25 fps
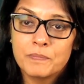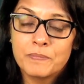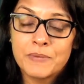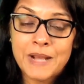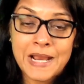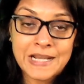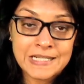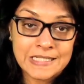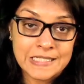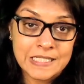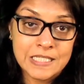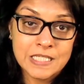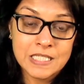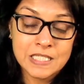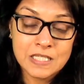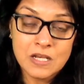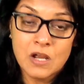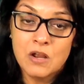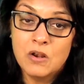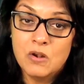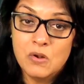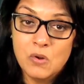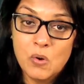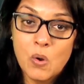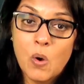practiced
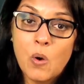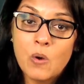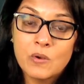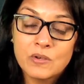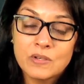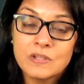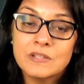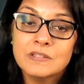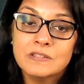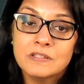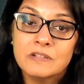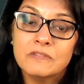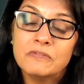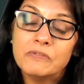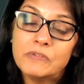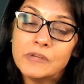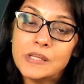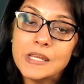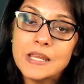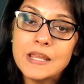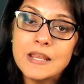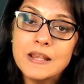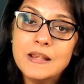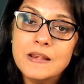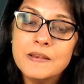a lot in the
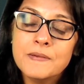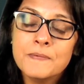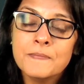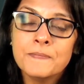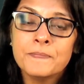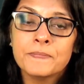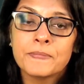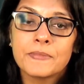field.